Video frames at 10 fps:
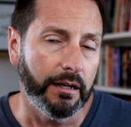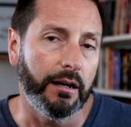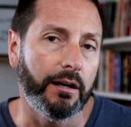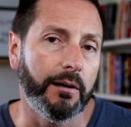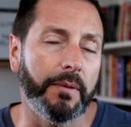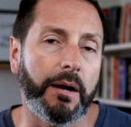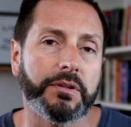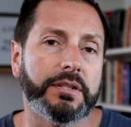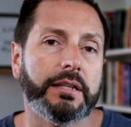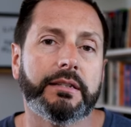Um, I
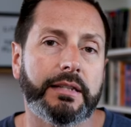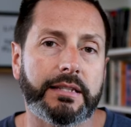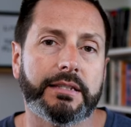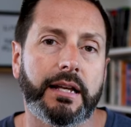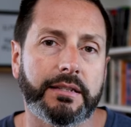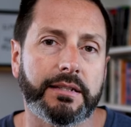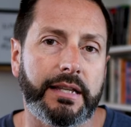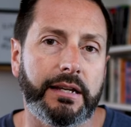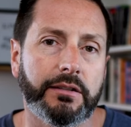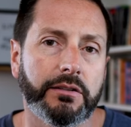would say that that's not the
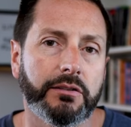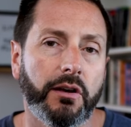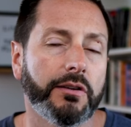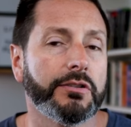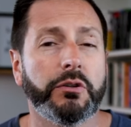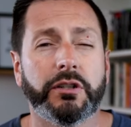standard. Also,